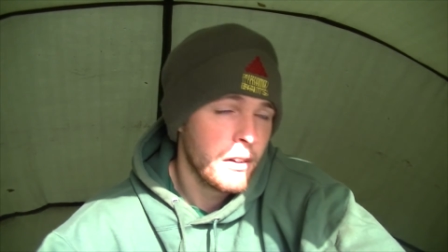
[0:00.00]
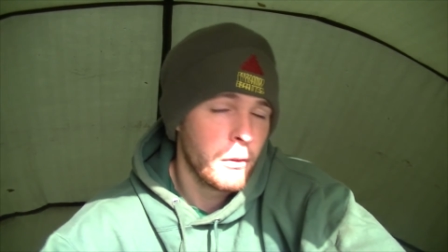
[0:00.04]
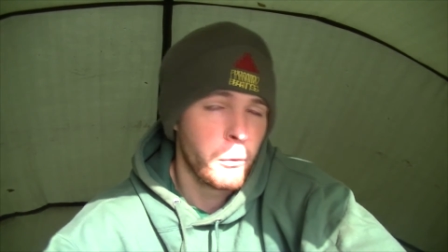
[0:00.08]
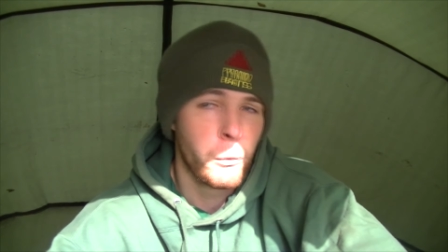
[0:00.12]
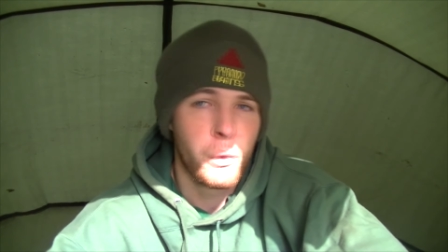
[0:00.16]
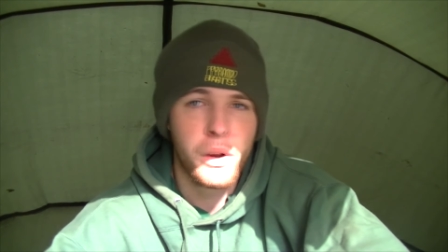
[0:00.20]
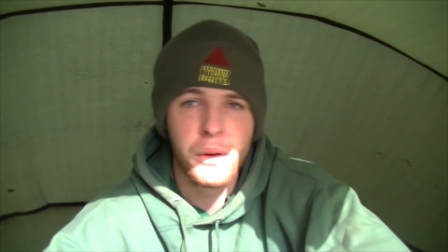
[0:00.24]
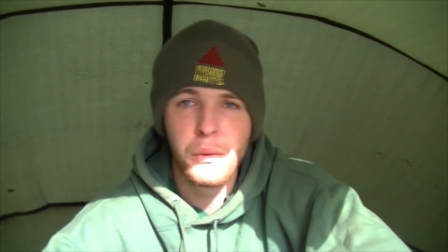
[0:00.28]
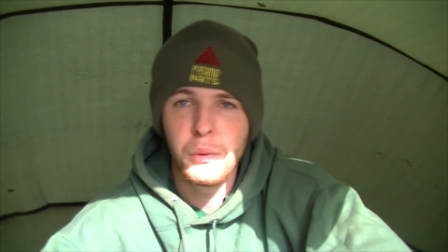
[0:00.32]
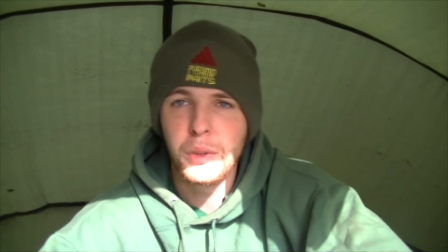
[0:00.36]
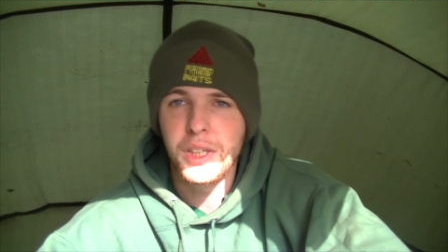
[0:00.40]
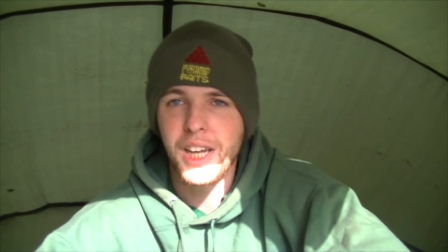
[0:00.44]

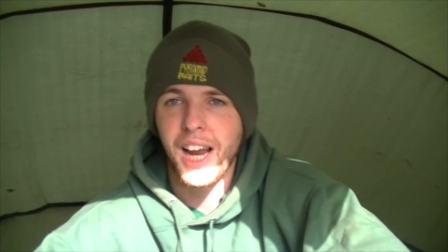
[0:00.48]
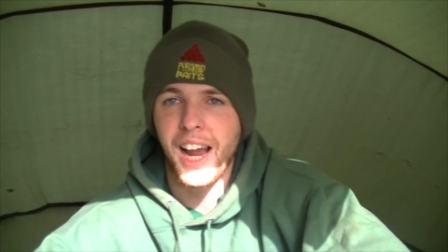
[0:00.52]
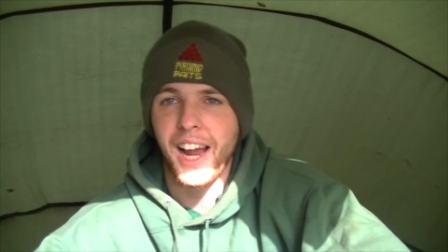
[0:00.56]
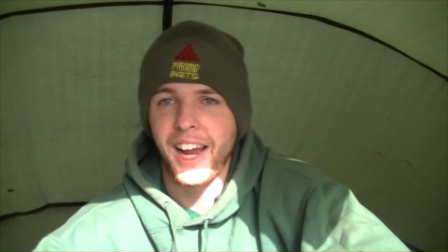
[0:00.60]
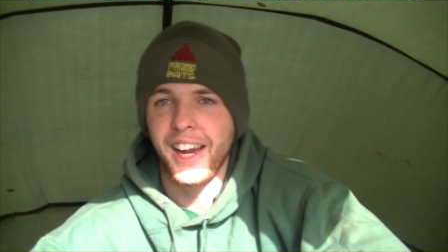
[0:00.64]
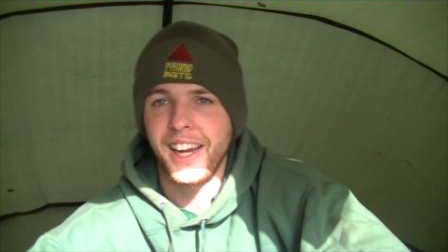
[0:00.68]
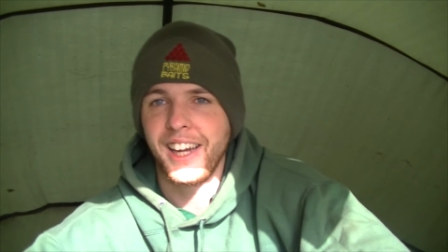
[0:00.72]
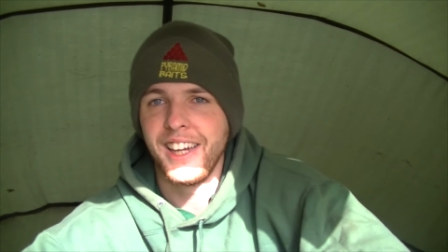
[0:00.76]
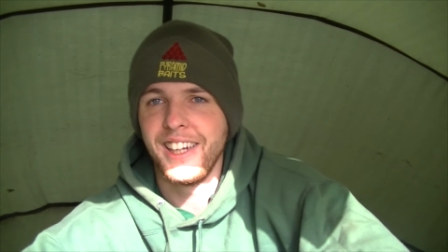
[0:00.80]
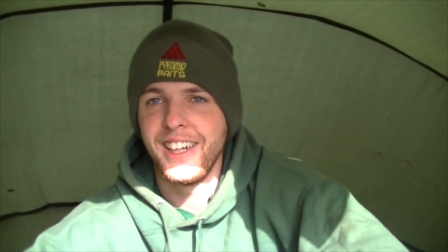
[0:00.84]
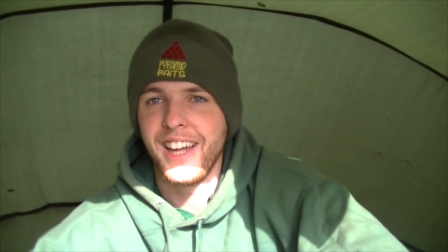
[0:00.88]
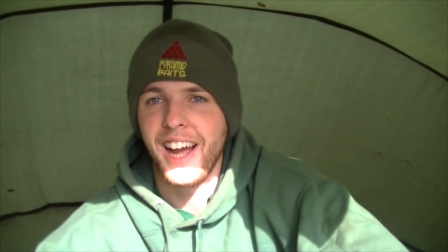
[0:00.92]
Wind was
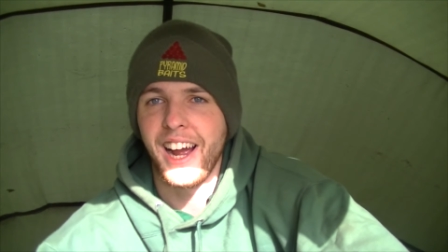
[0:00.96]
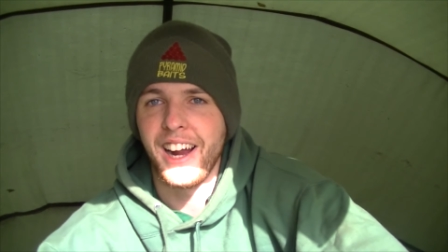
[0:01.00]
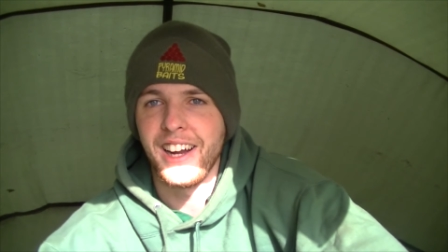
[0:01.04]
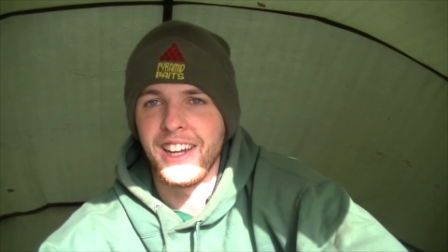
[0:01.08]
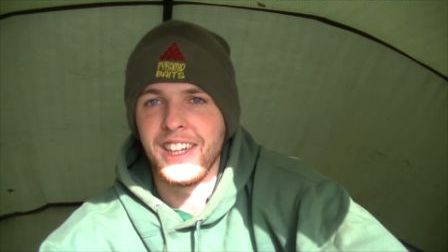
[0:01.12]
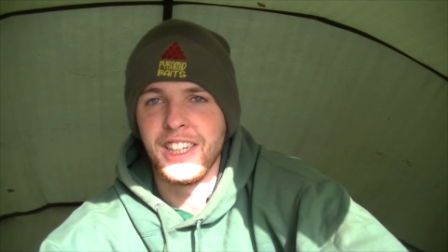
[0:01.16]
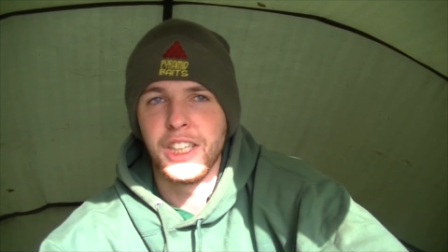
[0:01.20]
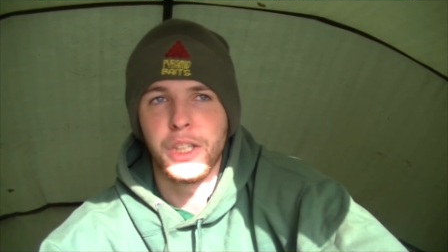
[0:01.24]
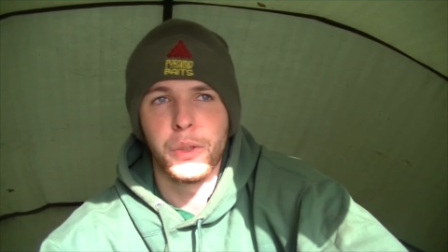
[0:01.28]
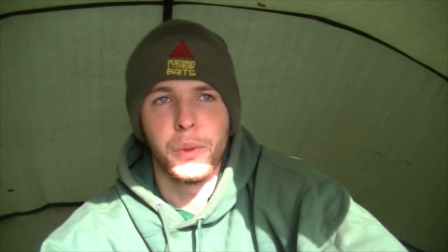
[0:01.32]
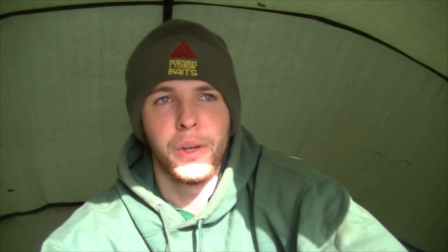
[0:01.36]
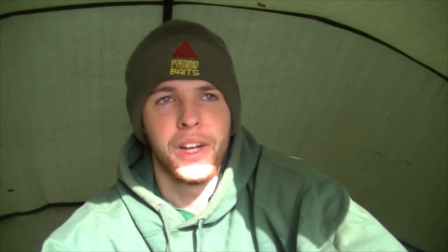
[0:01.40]
hacking down
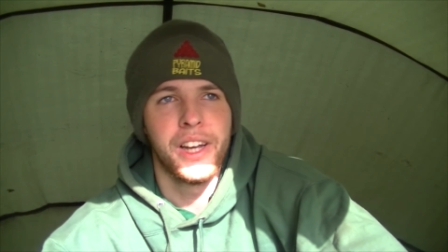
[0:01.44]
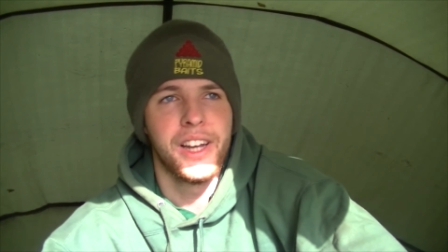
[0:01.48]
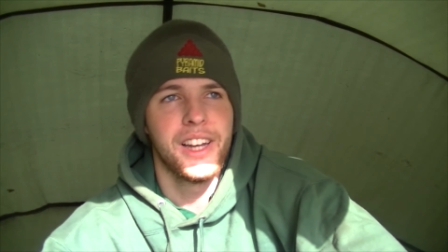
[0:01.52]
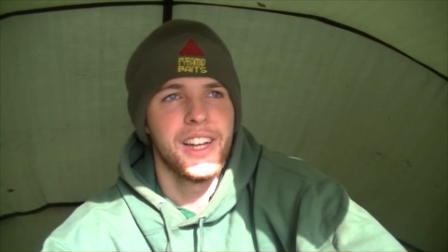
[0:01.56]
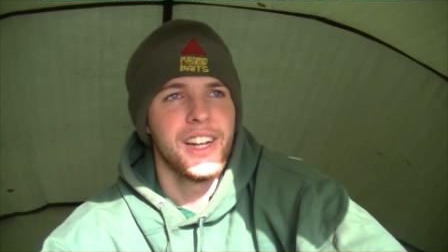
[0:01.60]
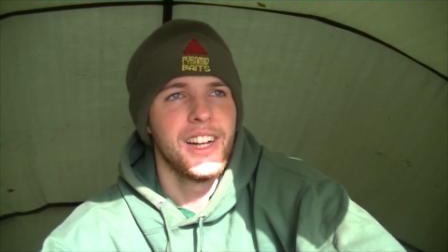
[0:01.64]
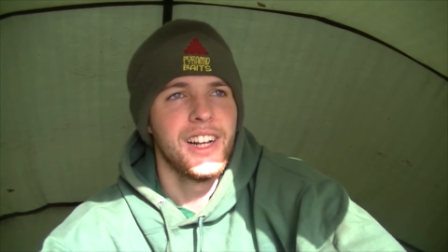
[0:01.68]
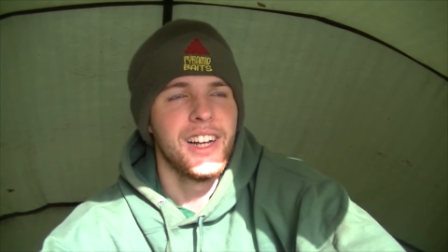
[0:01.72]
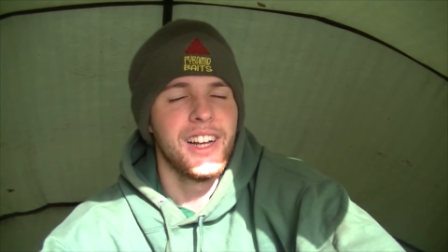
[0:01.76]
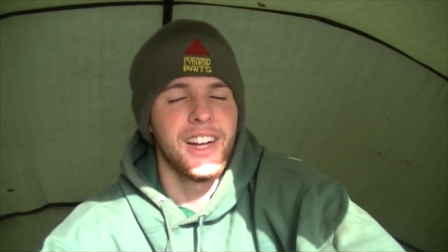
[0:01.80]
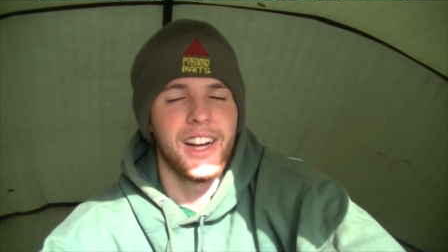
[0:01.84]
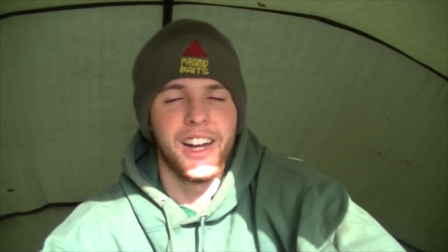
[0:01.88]
into here,
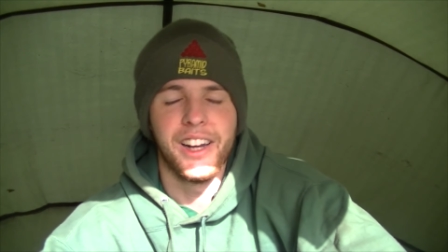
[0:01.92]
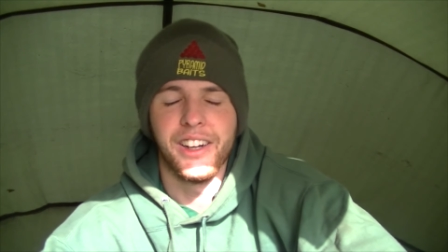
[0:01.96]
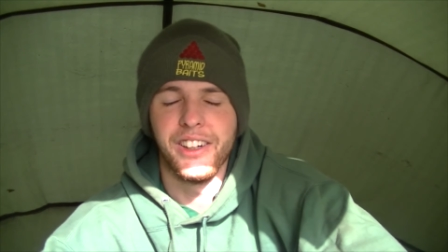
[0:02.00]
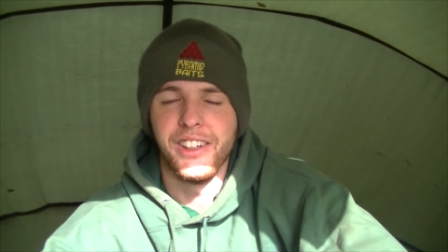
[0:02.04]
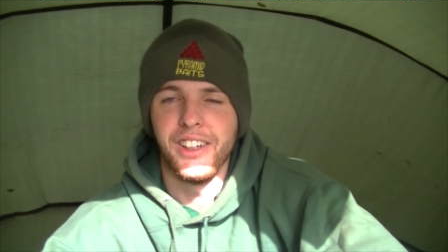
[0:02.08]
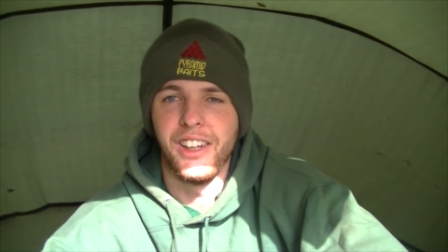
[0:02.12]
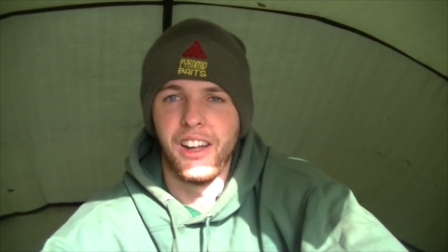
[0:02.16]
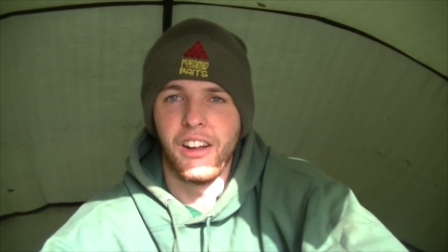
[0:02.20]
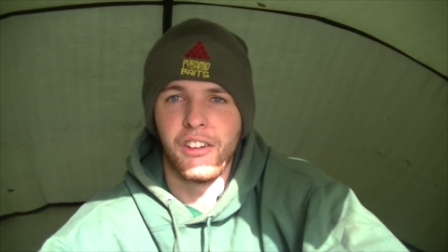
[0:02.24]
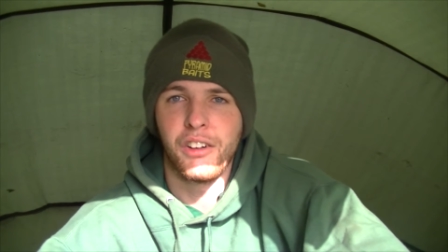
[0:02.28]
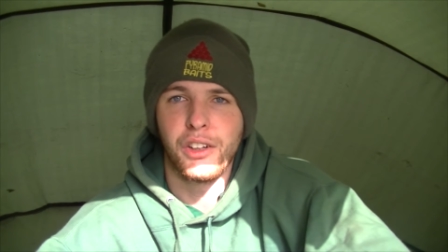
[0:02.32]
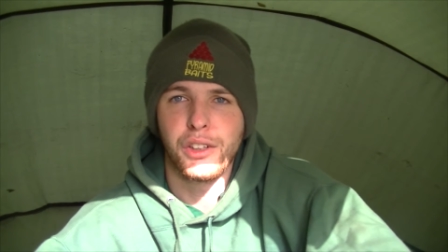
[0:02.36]
and I've